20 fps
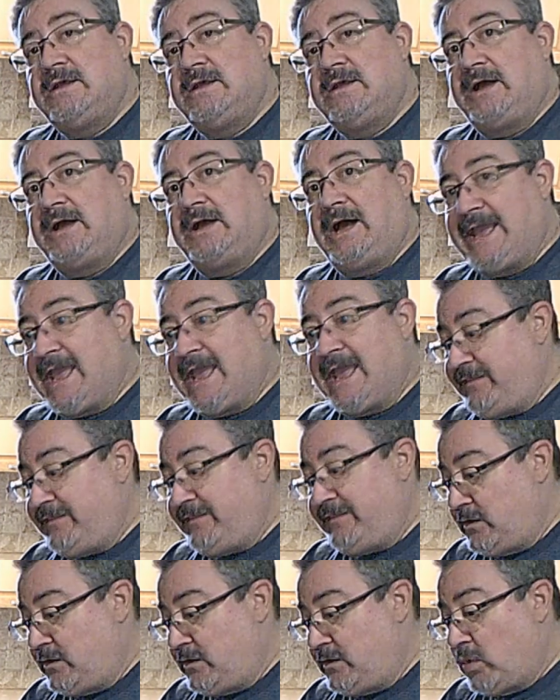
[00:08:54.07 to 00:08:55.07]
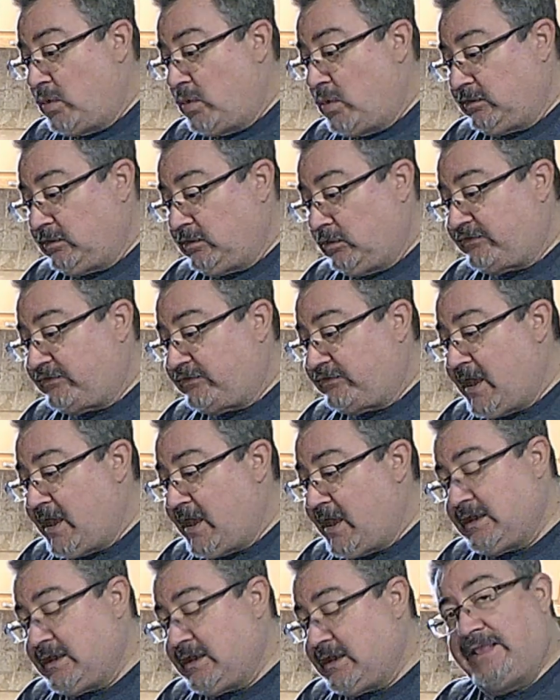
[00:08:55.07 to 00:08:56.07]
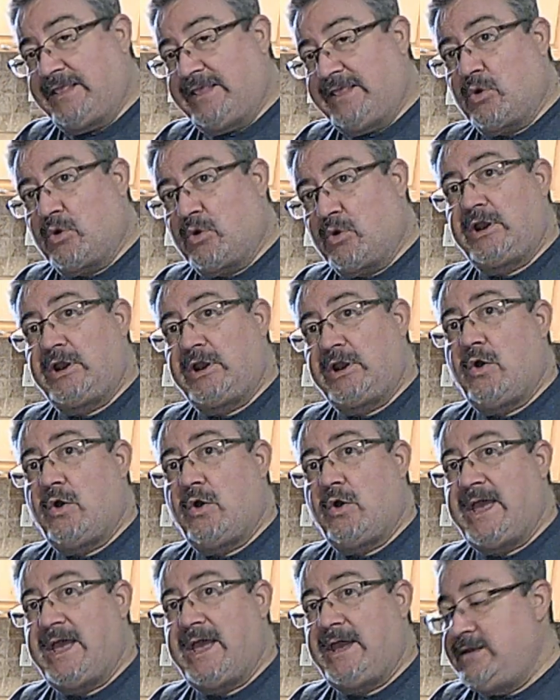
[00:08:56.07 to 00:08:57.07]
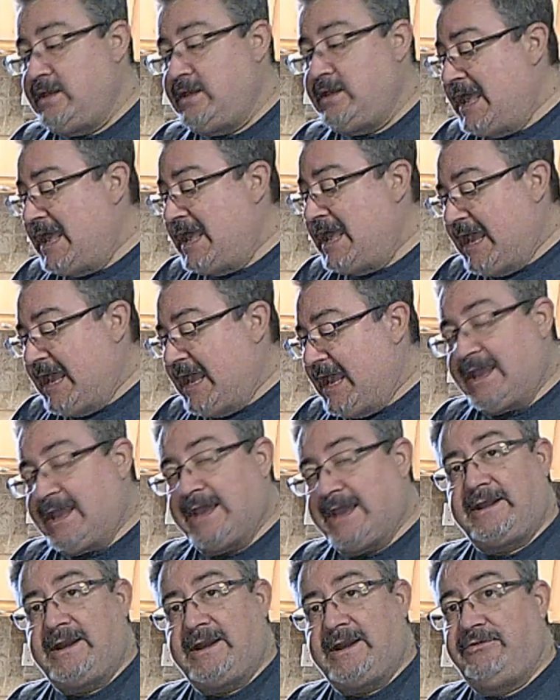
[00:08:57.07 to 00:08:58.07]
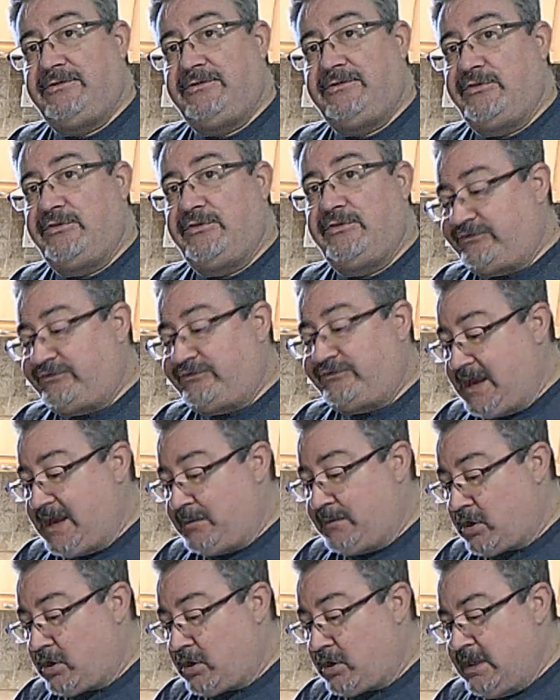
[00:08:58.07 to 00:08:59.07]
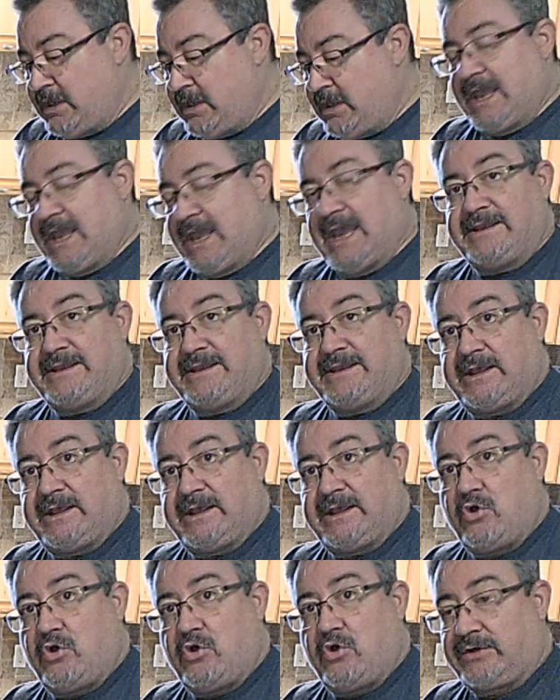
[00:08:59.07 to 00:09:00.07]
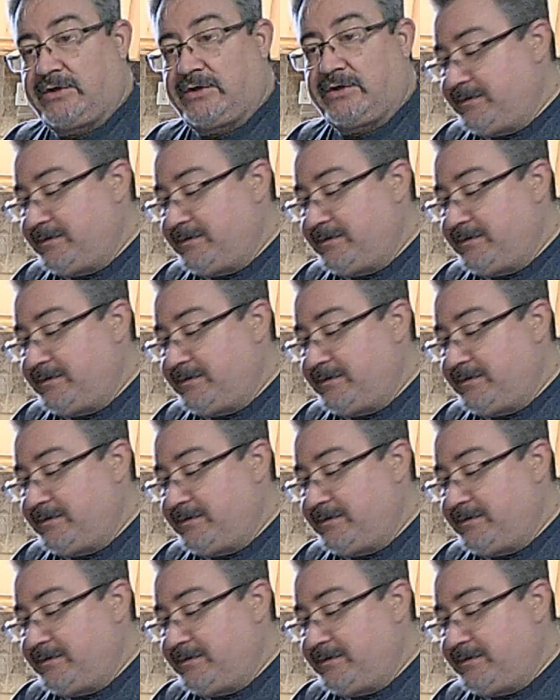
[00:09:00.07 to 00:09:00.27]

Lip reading: again then what it looks like, and then we're going to go ahead and get it into the steamer and get it cooked.